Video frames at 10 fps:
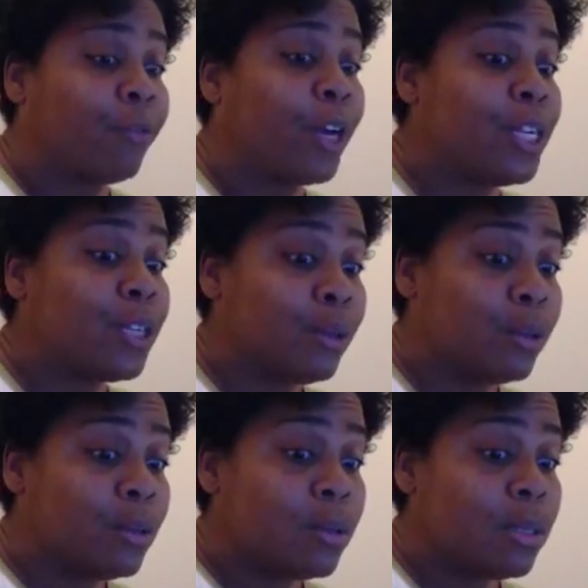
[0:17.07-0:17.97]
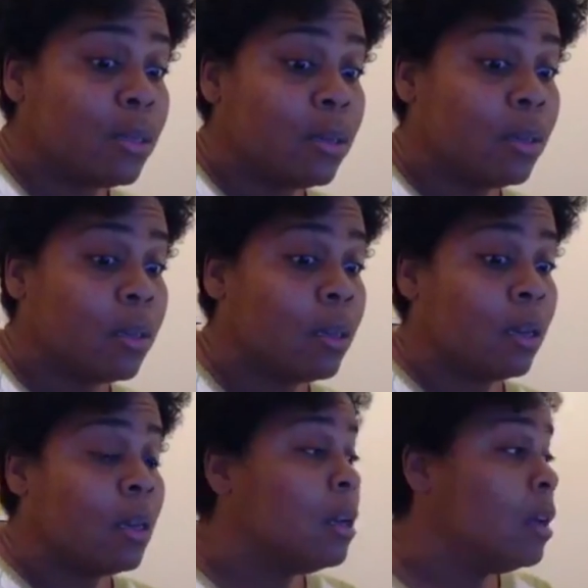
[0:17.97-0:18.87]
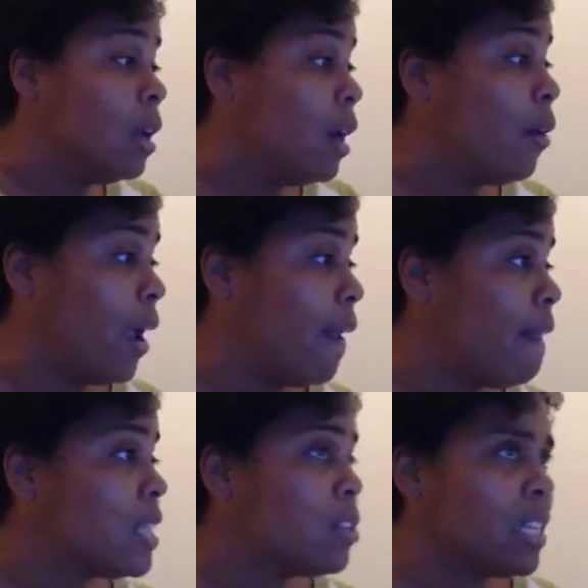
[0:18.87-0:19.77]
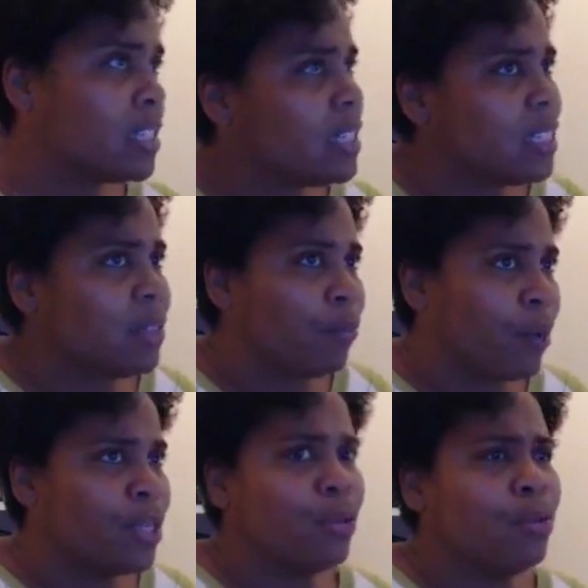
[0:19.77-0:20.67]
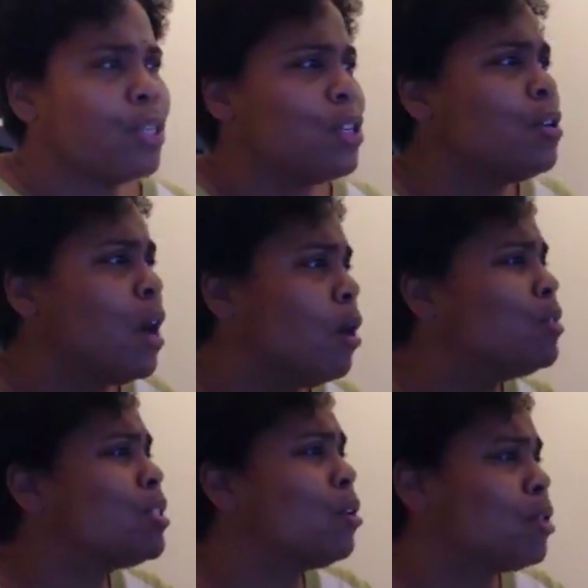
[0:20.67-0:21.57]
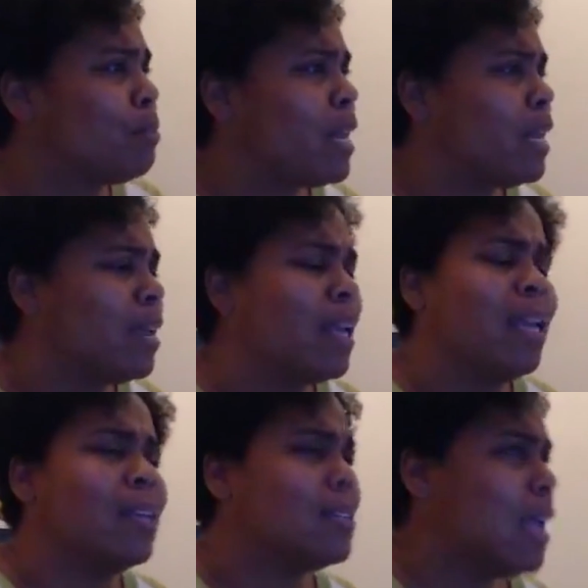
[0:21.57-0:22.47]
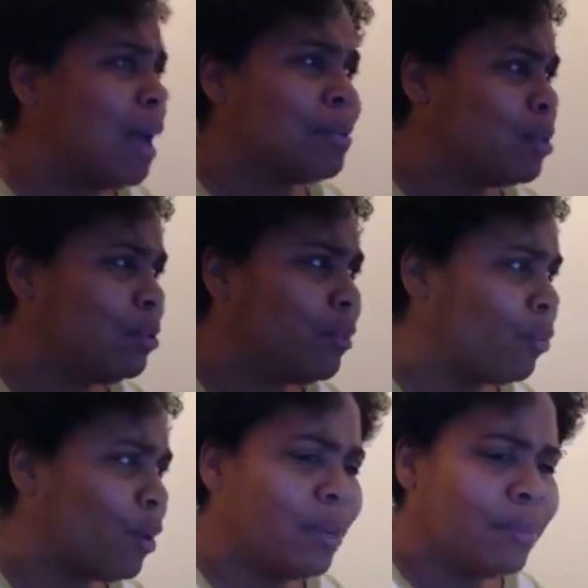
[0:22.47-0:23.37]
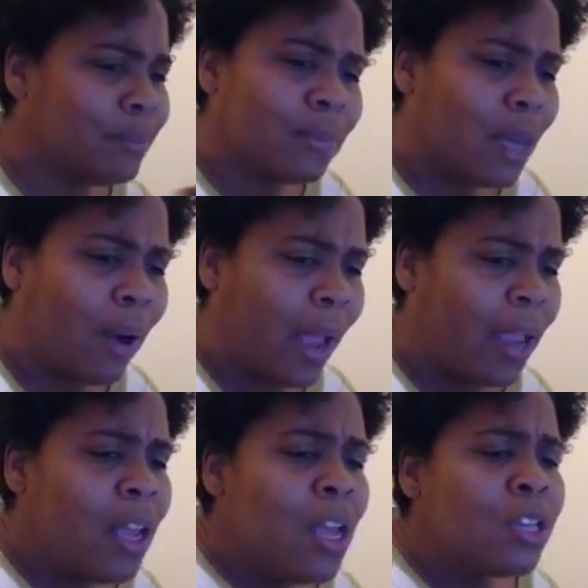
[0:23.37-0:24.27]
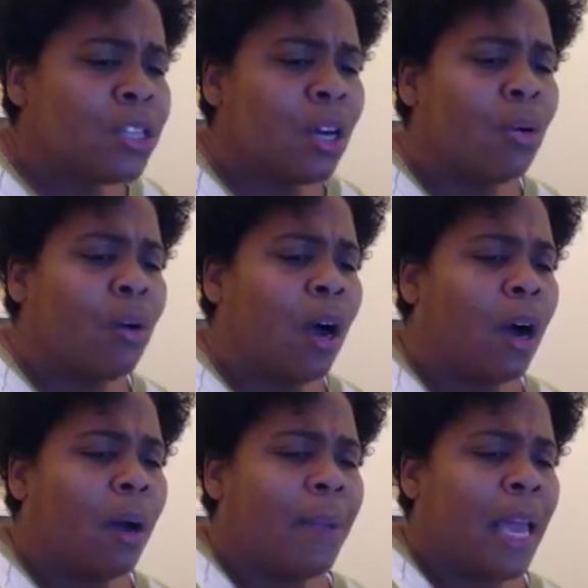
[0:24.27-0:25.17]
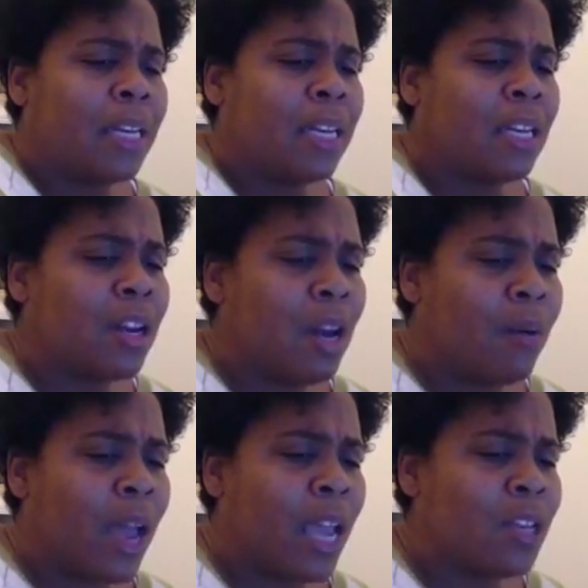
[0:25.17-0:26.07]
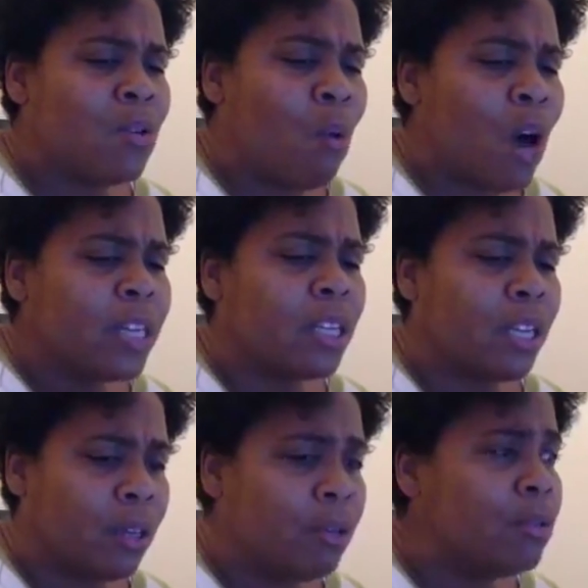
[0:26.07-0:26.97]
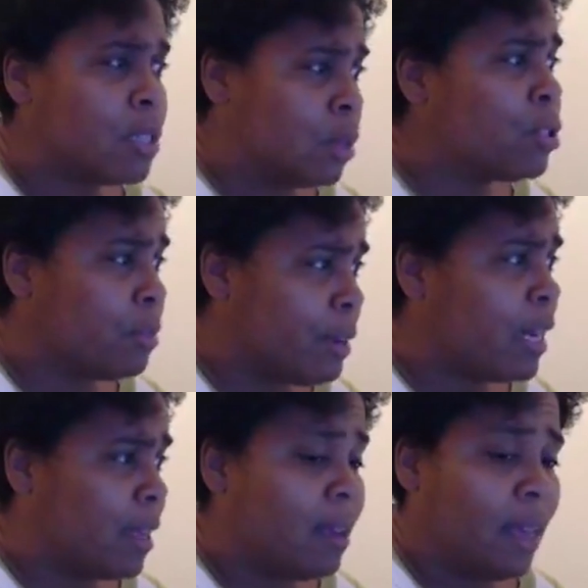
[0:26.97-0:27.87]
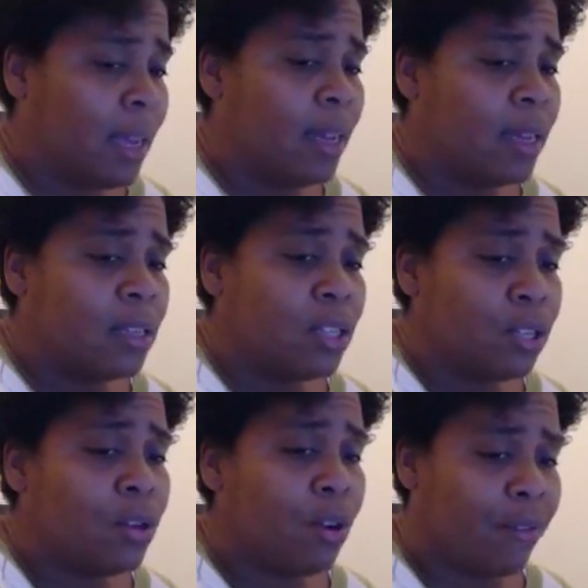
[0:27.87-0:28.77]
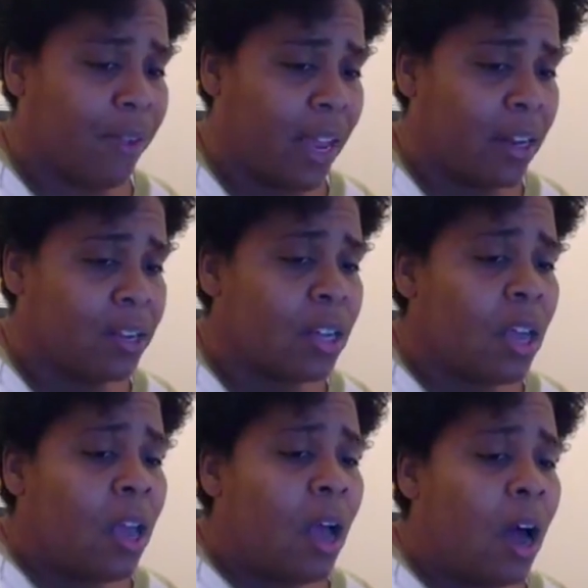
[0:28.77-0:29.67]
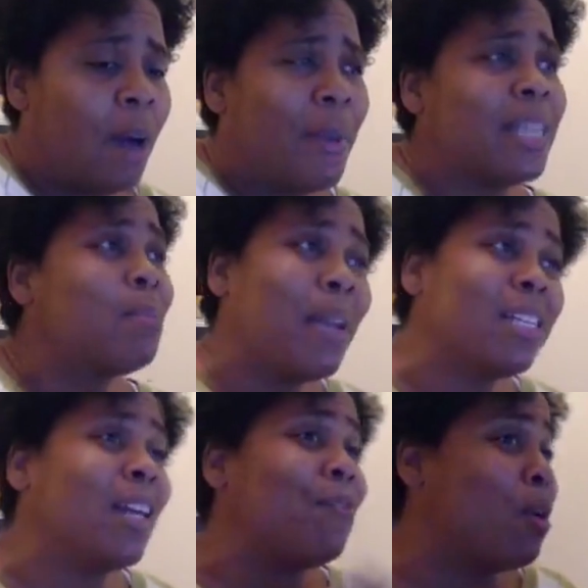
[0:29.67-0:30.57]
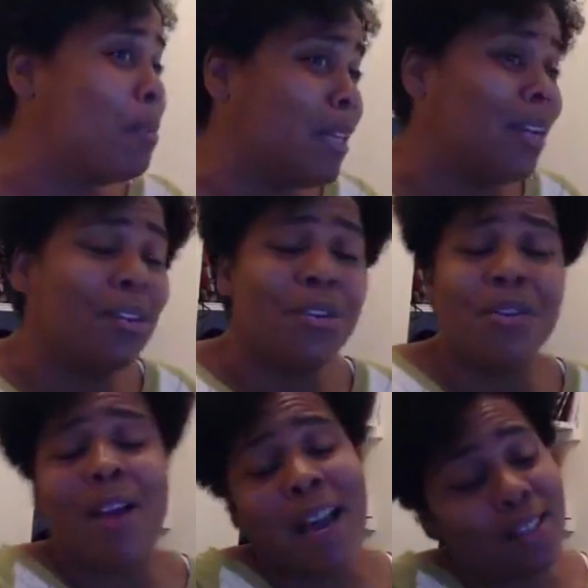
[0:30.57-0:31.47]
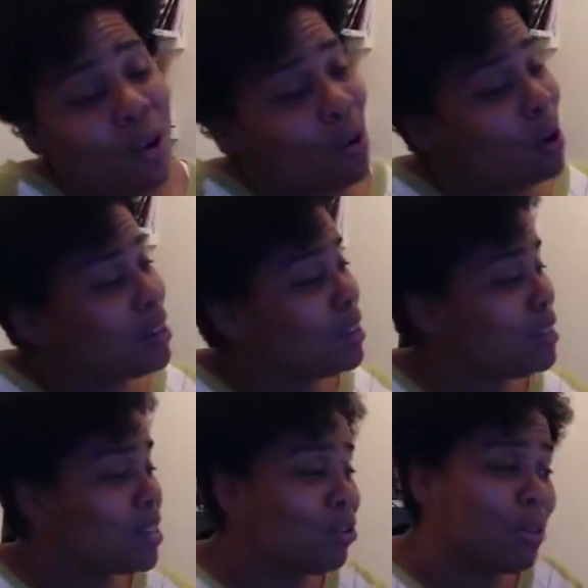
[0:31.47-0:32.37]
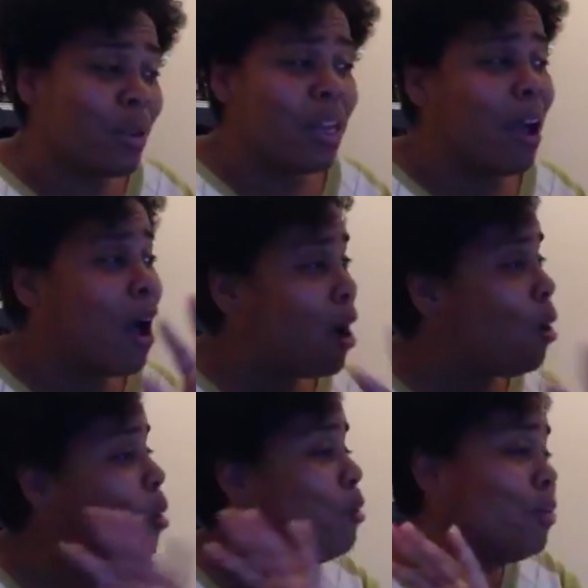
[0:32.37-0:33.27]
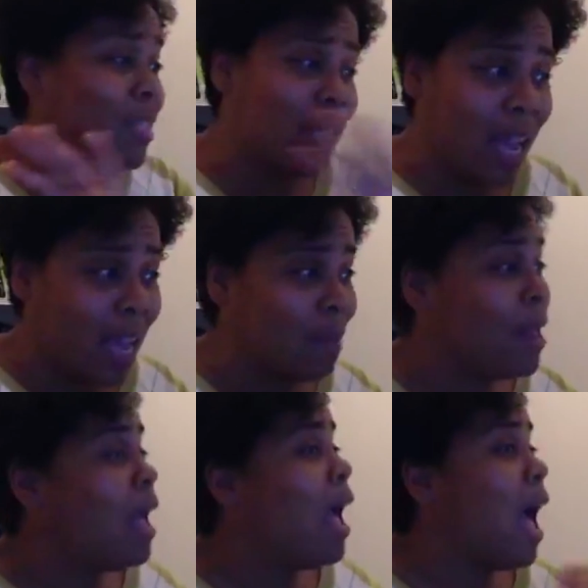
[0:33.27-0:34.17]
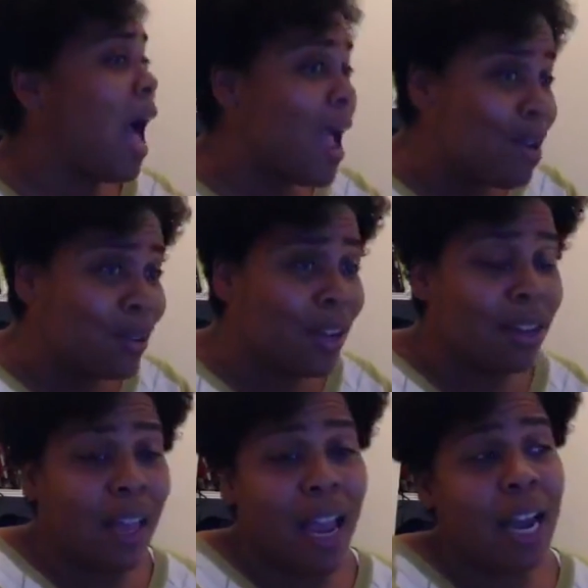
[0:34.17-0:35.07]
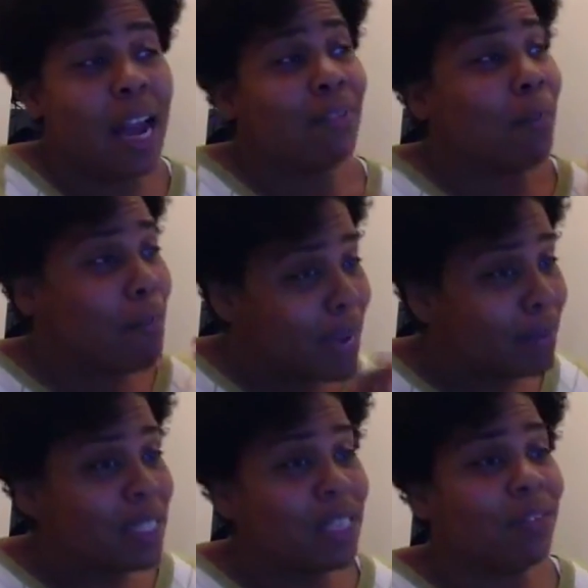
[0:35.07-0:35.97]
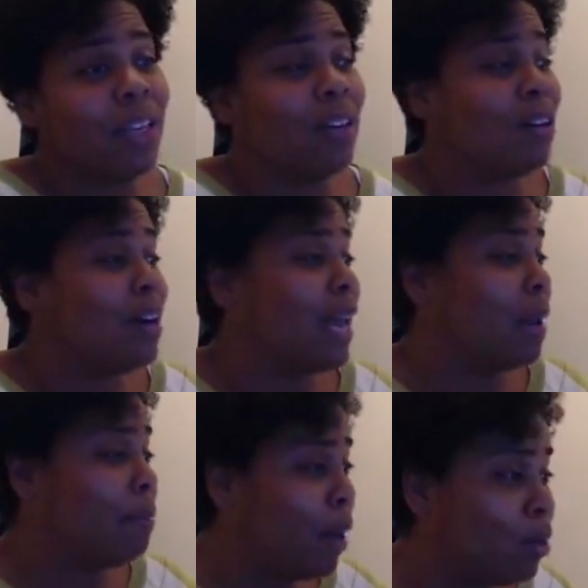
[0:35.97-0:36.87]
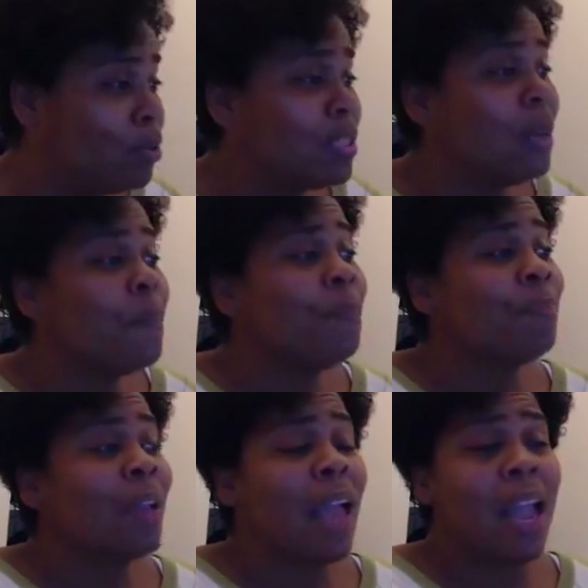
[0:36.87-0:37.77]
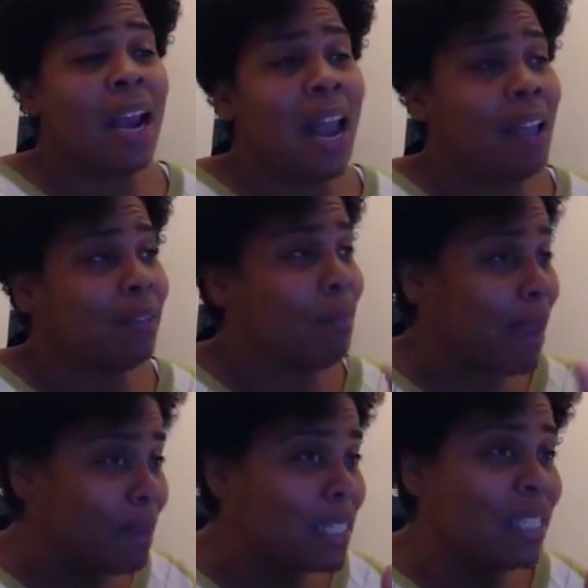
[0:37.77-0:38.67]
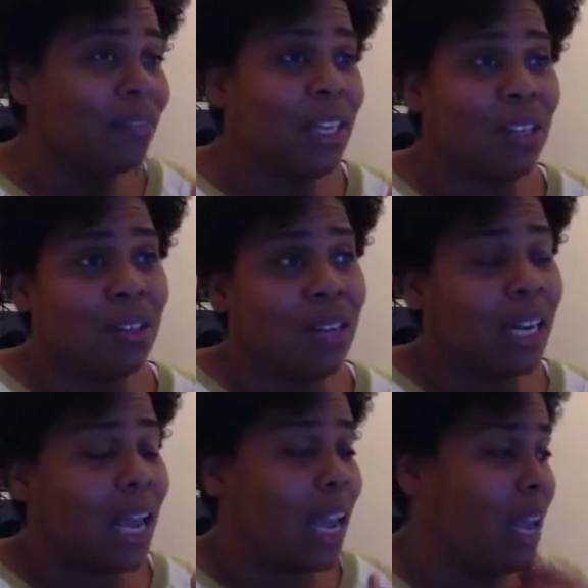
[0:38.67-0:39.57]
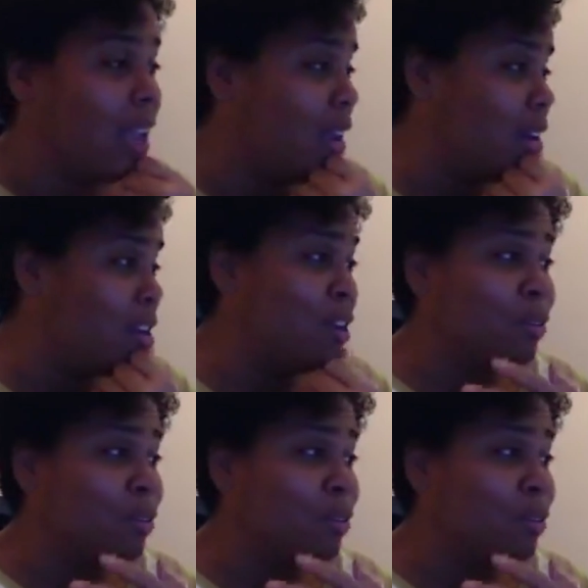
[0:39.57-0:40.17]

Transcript: free tools. Okay, so let's look at some free tools. So social media is absolutely free. Okay, so and you want to use social media. It is to your advantage, especially if you're a millennial. You guys are on social media all the time. I, on the other hand, have to make myself get on and post, and I have to make myself get on and